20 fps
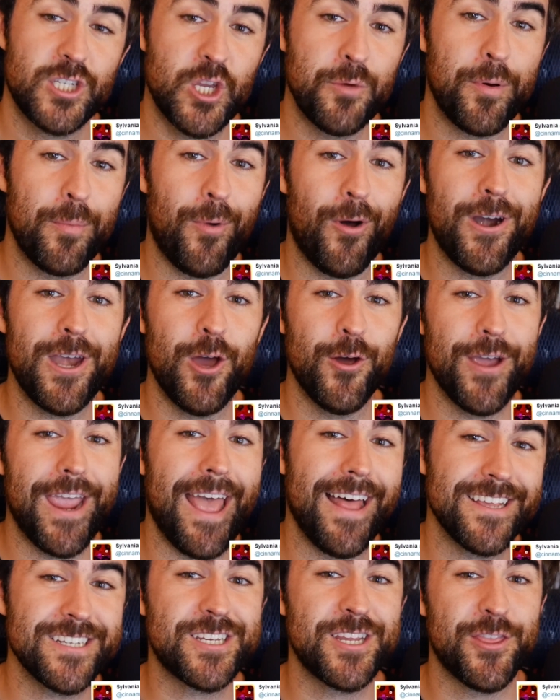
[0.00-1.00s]
Super Mario
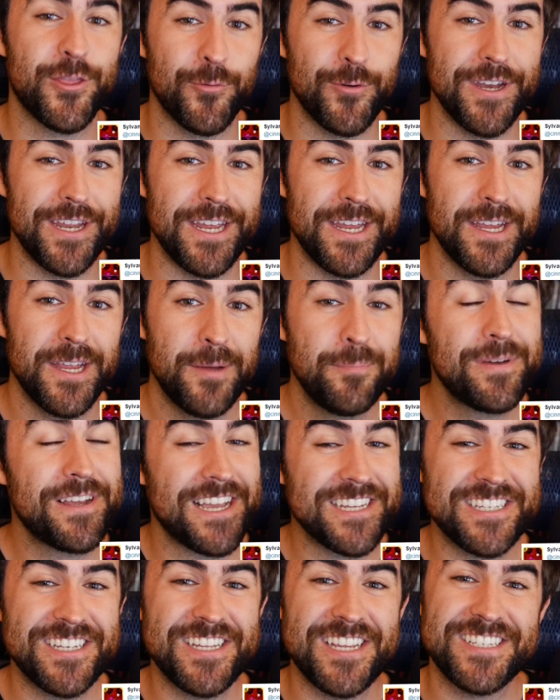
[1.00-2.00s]
Galaxy 3
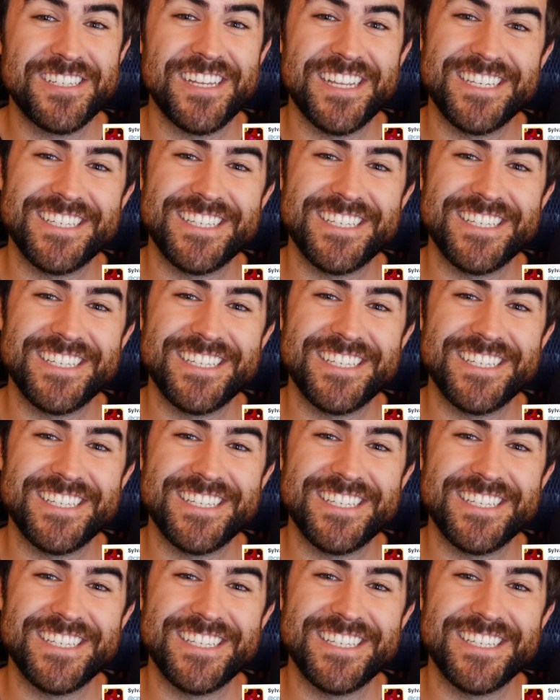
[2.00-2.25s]
because it doesn't